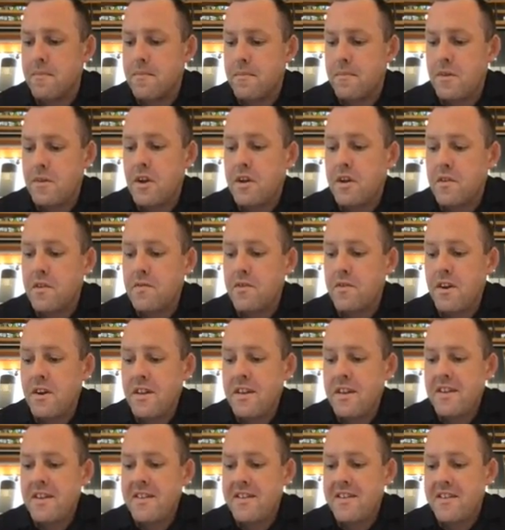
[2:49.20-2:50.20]
you can
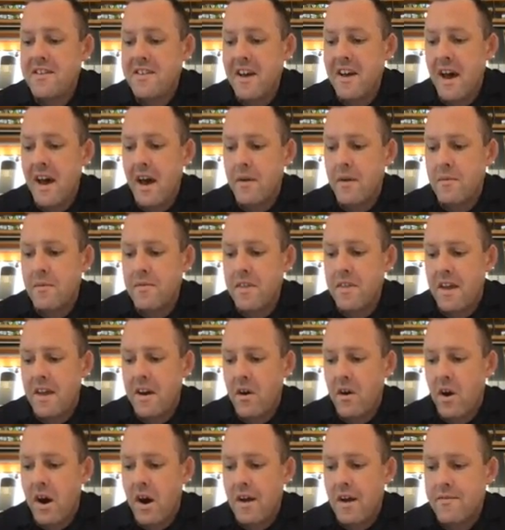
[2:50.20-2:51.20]
really start with
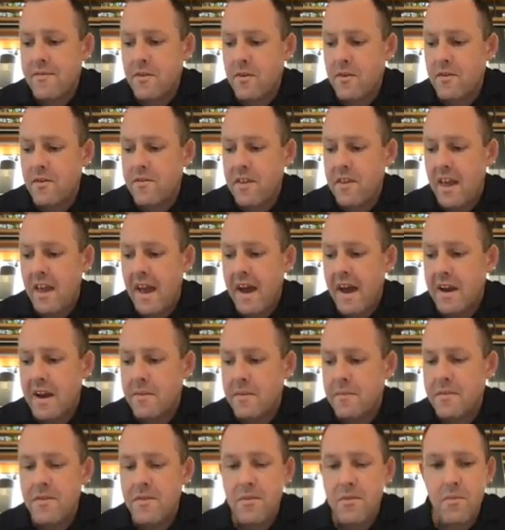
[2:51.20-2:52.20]
either of the
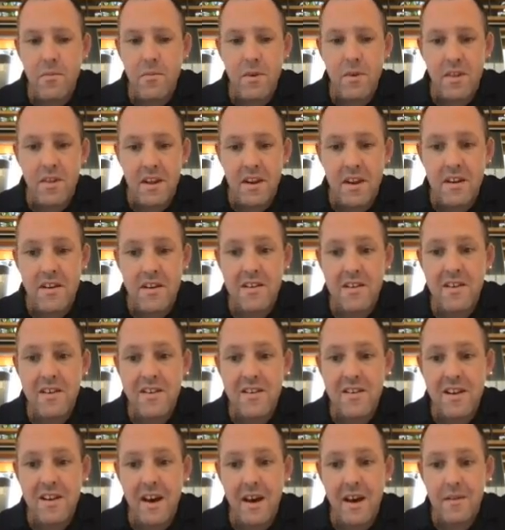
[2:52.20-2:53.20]
atoms within it to
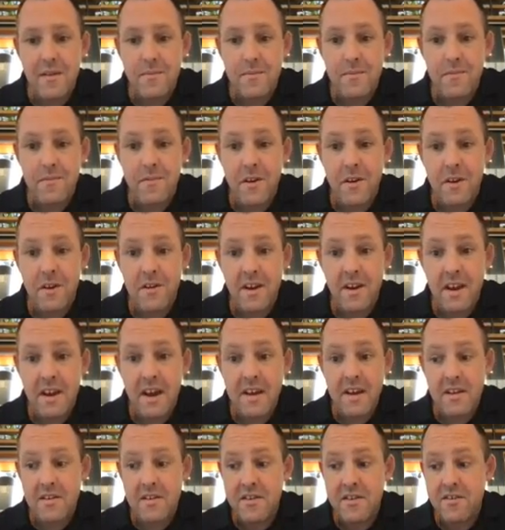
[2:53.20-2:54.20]
start figuring
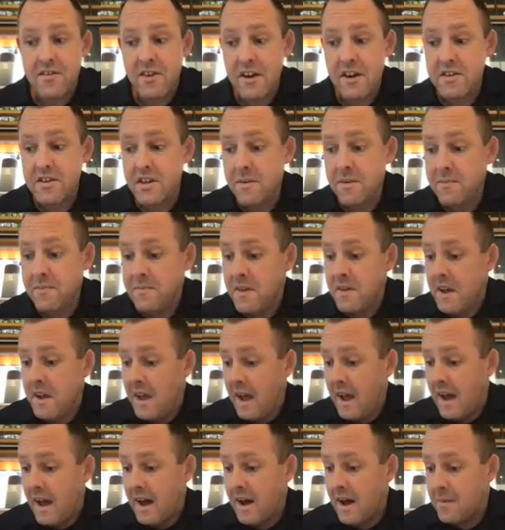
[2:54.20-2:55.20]
out your structure.
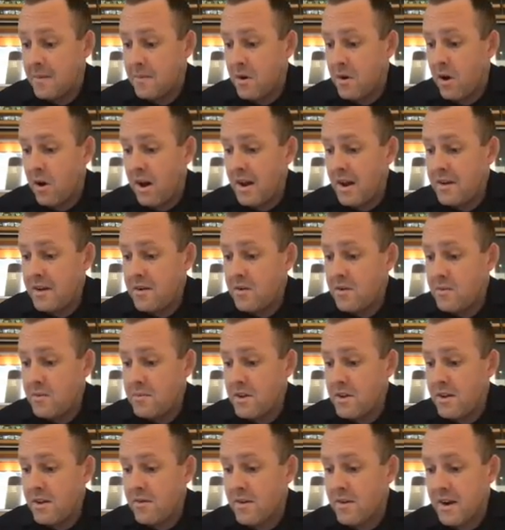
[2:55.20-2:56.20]
I
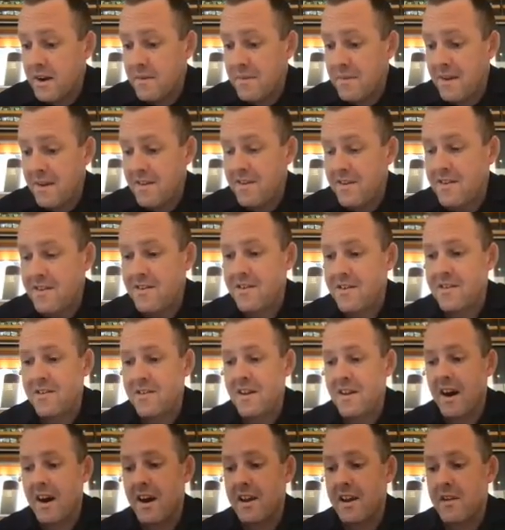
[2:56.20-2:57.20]
normally recommend
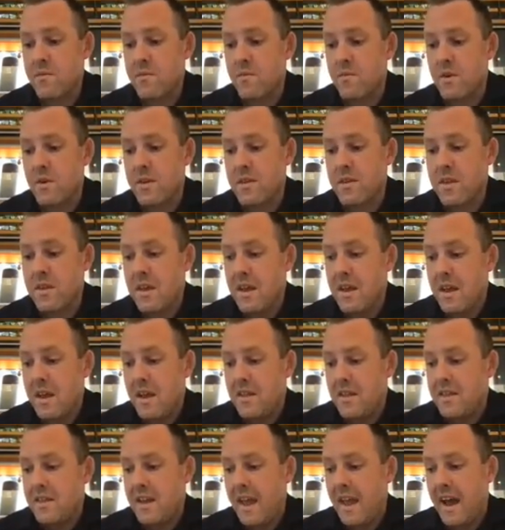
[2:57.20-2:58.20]
starting with
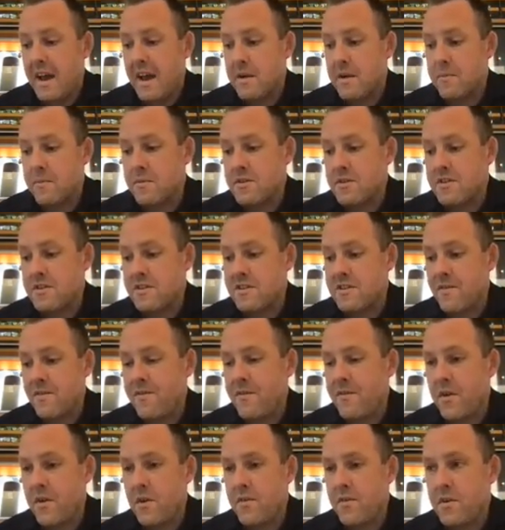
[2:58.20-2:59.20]
the atom which is
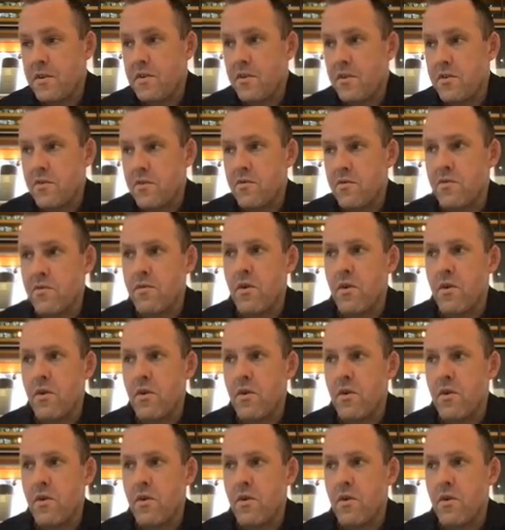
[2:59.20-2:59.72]
further to the